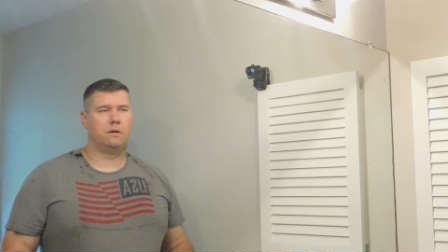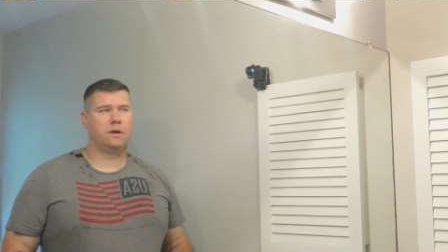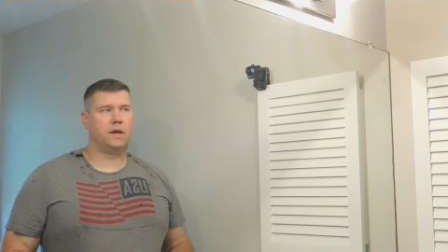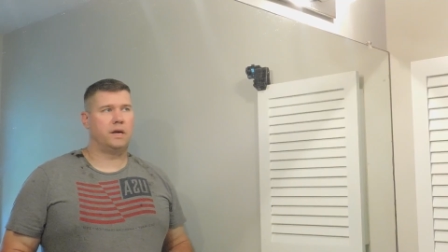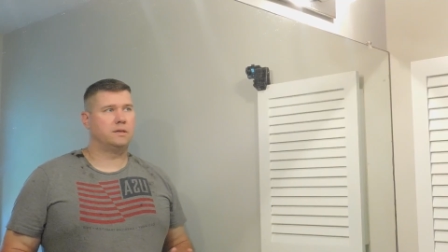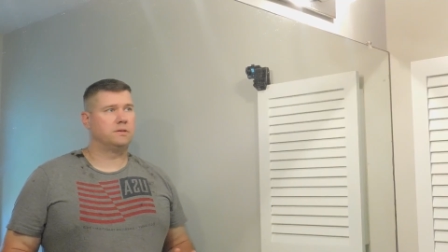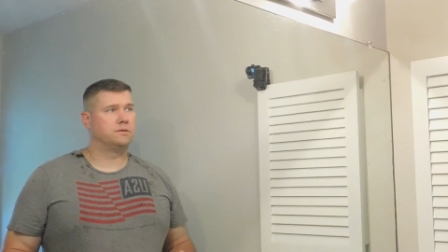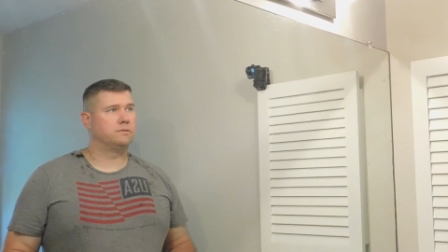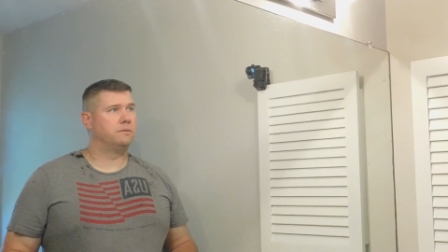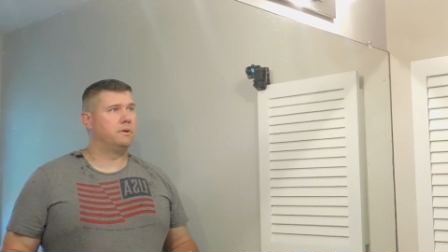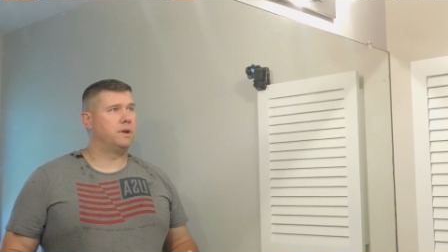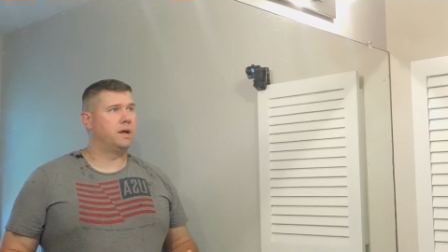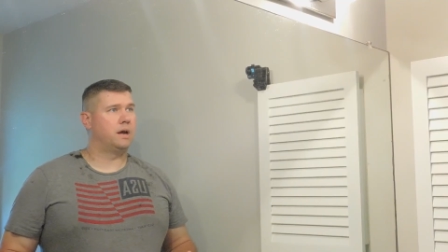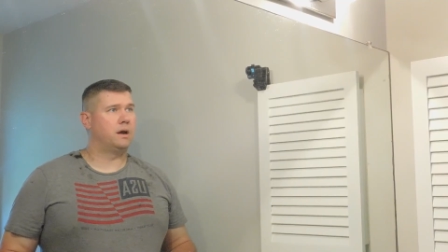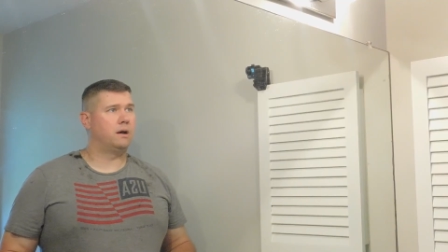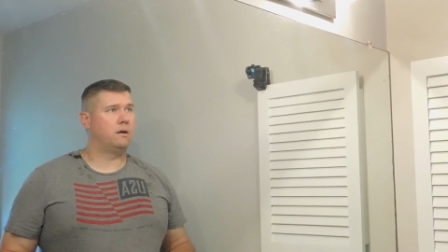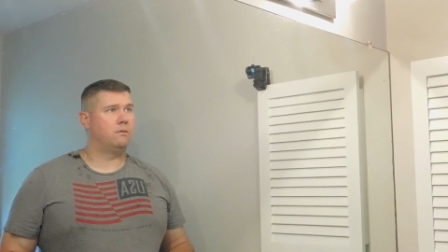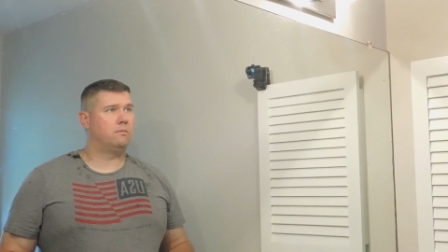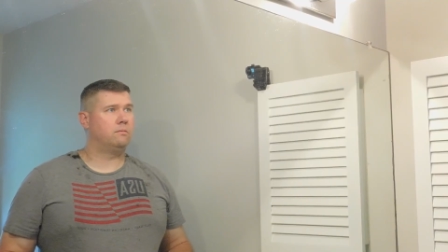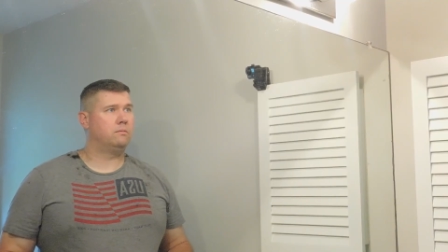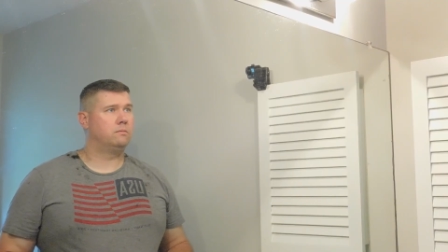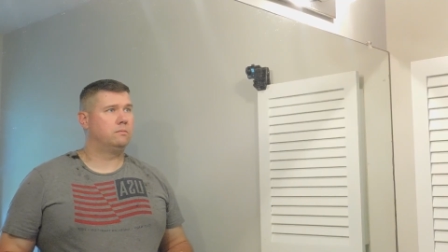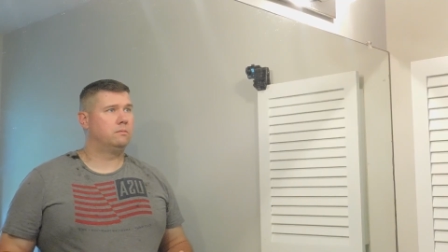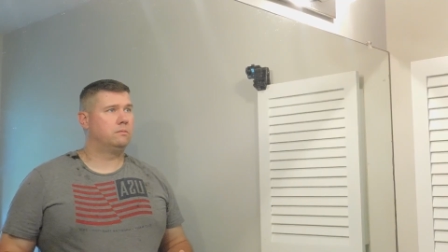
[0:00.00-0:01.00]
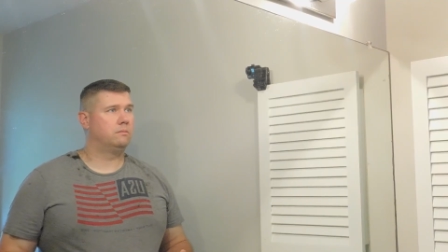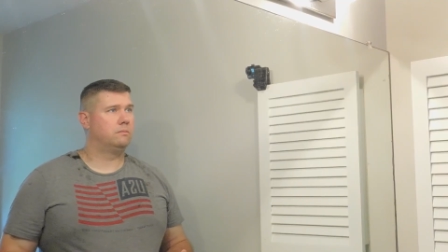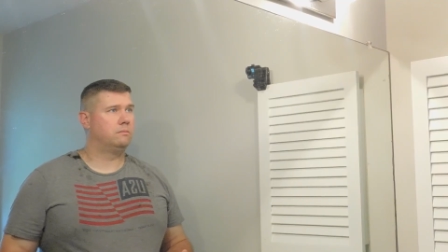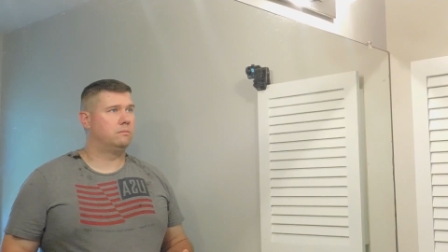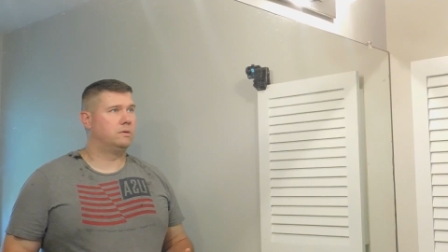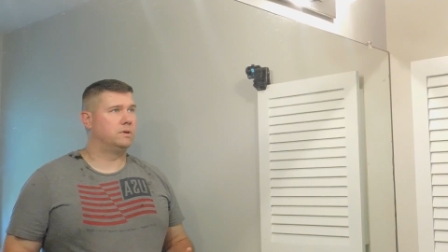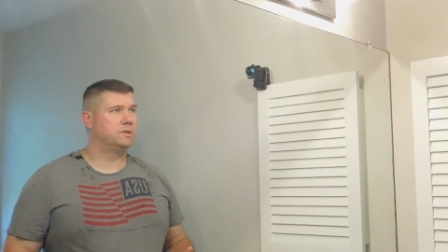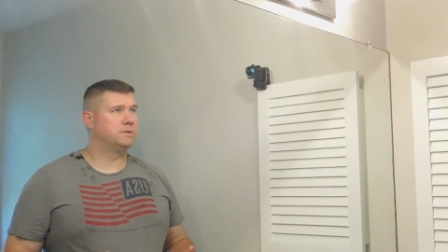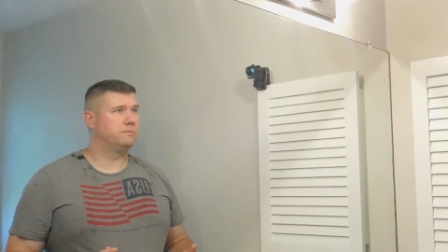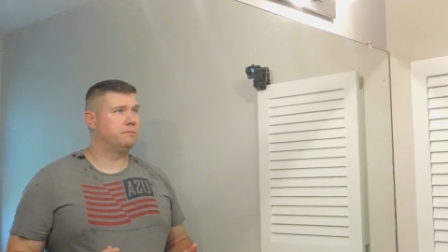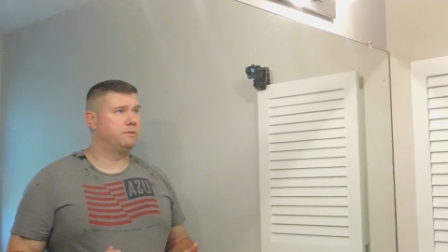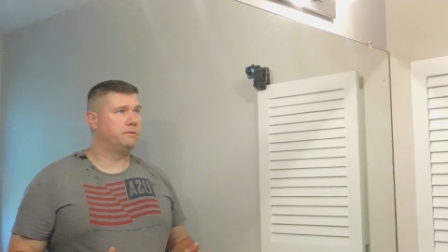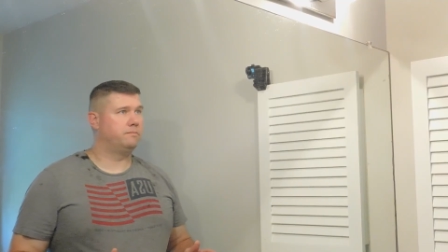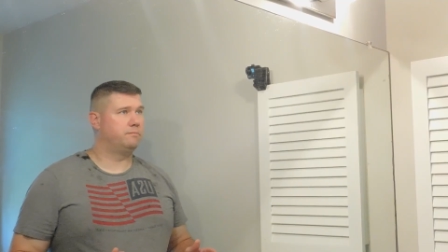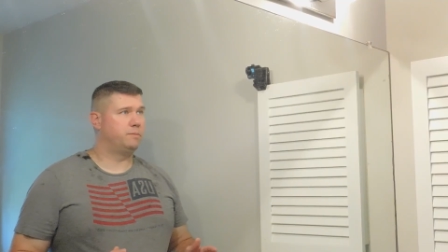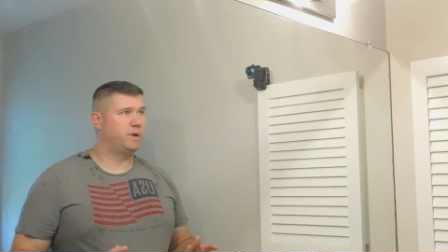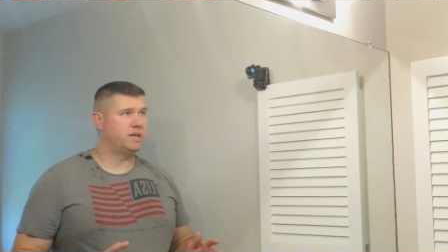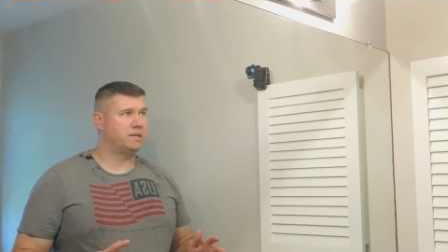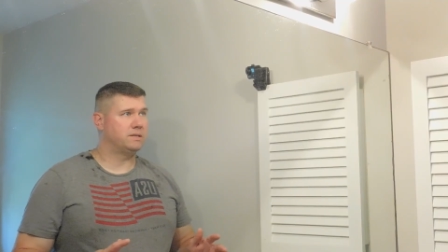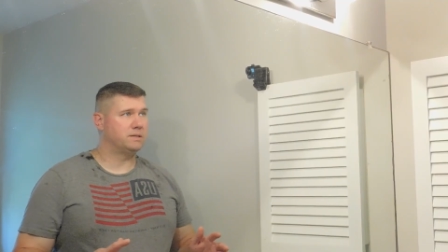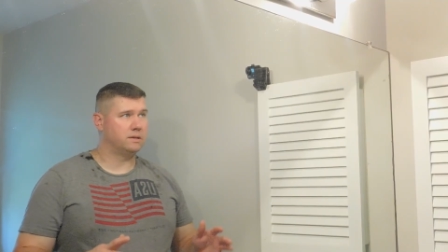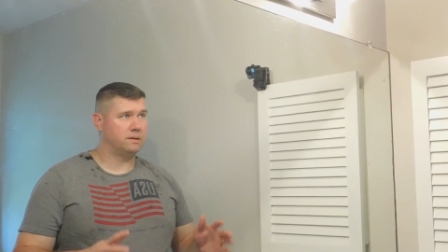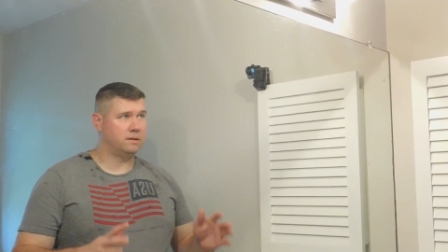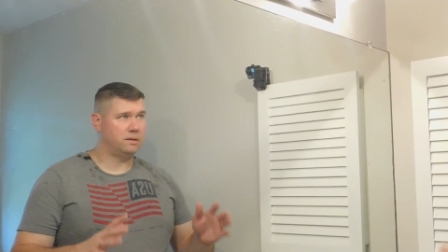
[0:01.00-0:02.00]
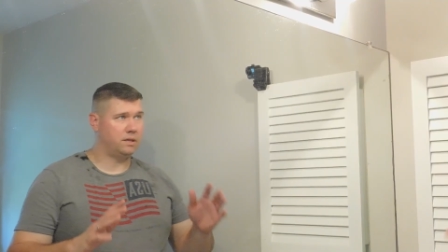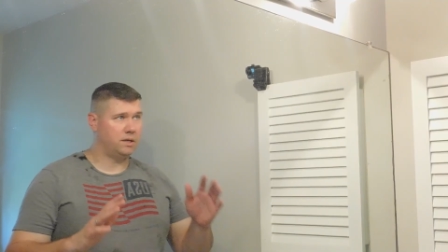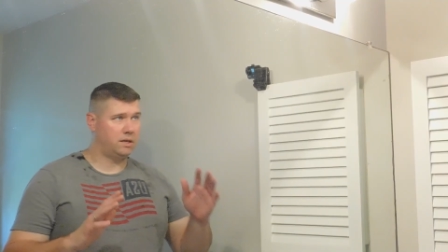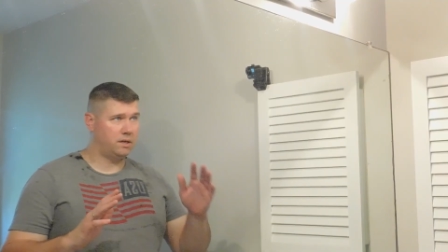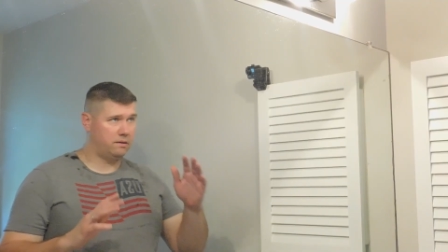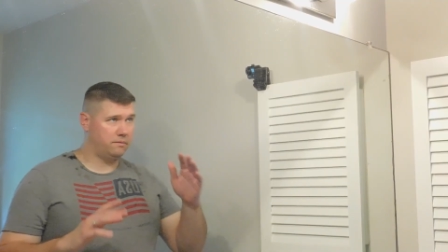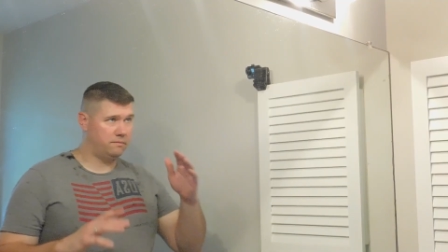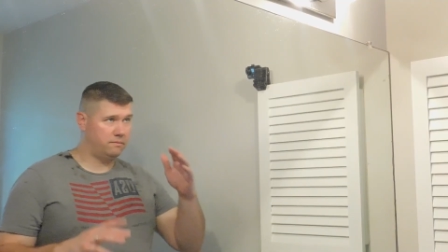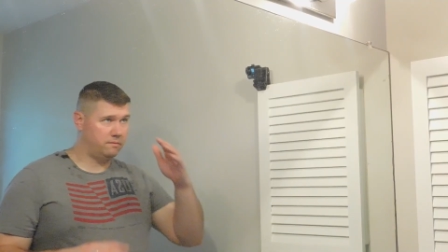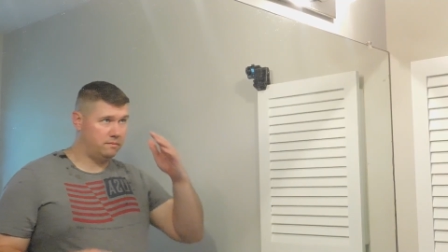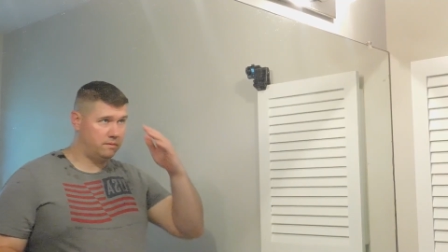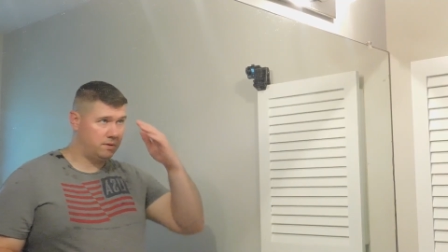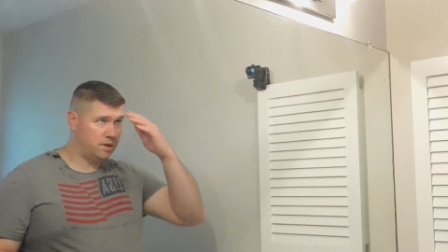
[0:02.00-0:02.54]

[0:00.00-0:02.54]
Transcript: Okay, so now, once we've basically